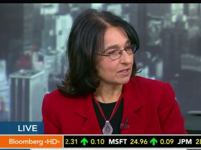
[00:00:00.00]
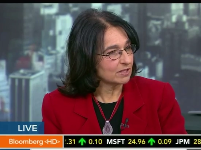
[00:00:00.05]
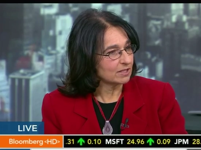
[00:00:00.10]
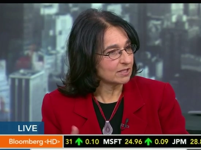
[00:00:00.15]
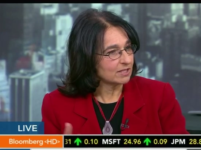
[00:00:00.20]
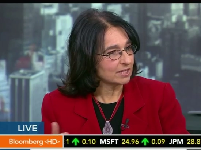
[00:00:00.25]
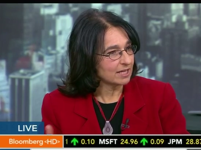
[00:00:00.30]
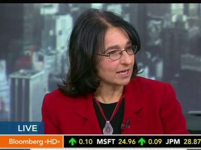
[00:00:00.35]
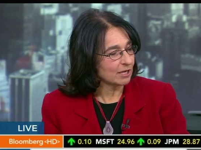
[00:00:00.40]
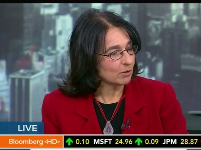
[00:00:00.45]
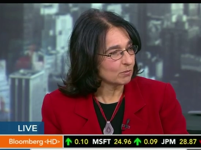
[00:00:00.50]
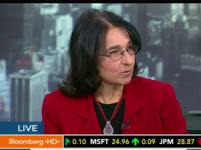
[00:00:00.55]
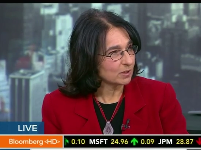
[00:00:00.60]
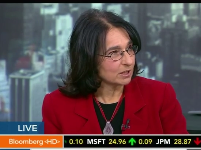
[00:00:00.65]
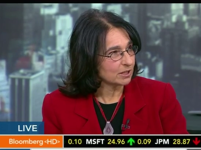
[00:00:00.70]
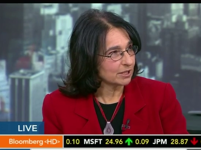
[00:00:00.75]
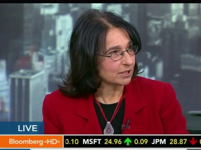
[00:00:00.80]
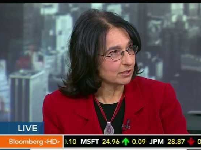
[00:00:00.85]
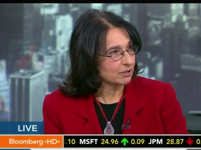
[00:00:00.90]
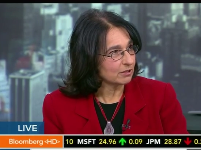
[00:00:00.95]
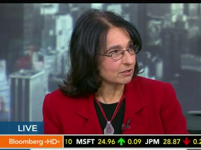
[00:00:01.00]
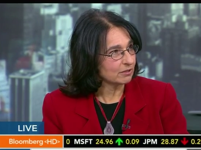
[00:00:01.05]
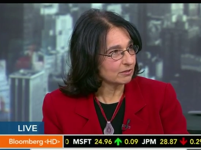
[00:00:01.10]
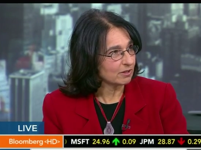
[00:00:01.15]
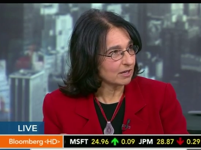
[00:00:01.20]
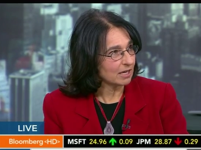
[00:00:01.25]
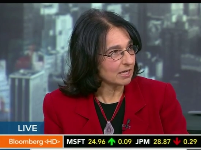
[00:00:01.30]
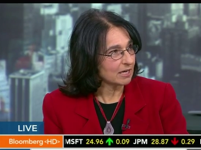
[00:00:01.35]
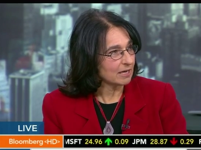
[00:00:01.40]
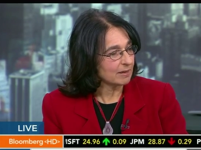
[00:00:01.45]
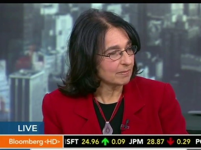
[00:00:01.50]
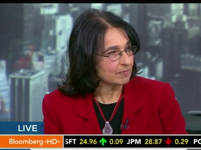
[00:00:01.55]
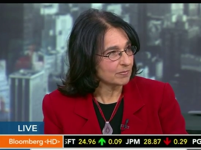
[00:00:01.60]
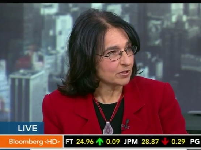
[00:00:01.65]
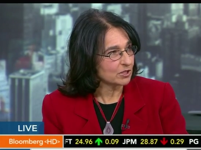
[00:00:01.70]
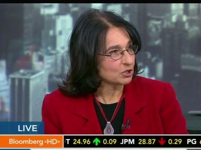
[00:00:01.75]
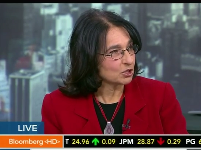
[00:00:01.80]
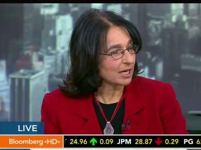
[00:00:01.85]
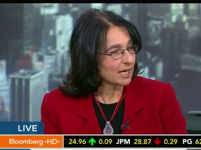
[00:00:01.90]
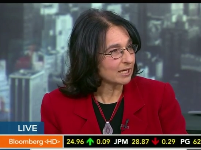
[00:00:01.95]
in, to help clear um,
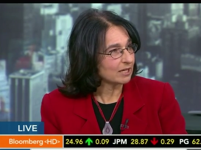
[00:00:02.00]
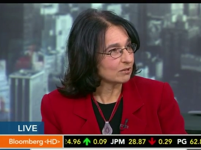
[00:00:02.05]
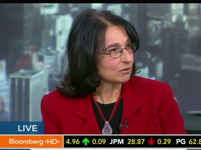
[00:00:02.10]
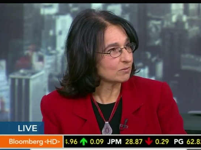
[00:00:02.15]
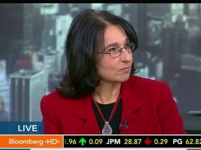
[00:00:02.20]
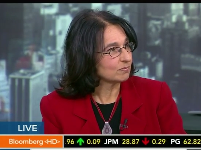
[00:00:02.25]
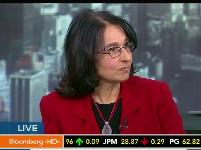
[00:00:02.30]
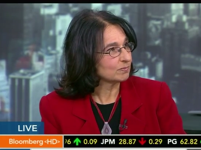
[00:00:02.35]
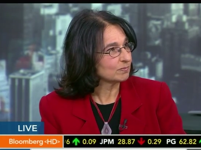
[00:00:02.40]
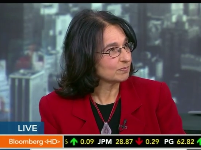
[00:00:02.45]
the shadow.